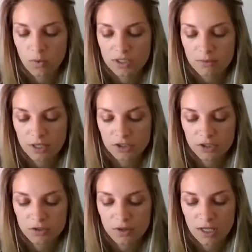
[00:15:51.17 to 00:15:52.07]
what
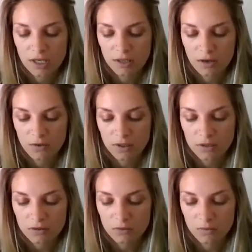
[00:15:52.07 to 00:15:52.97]
dimension do they hang out in?
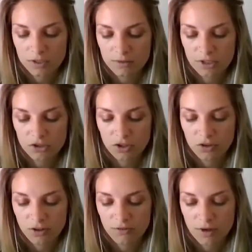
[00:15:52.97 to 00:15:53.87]
What dimension
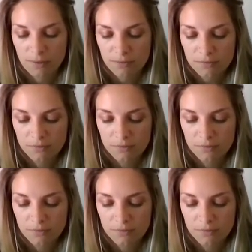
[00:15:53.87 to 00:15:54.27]
are they from?